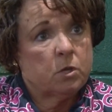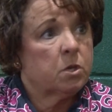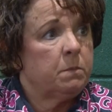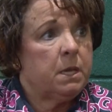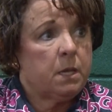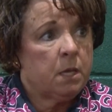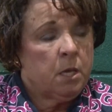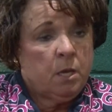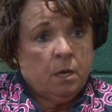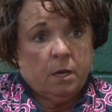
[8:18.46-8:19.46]
committee.
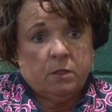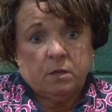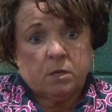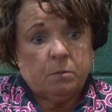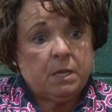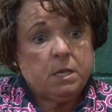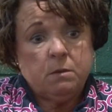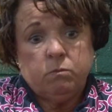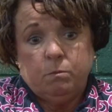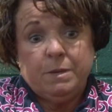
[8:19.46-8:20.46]
The
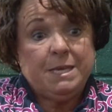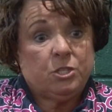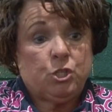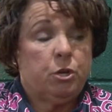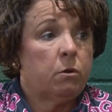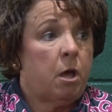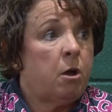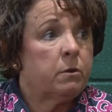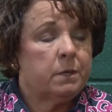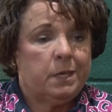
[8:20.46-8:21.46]
committee meets year-long.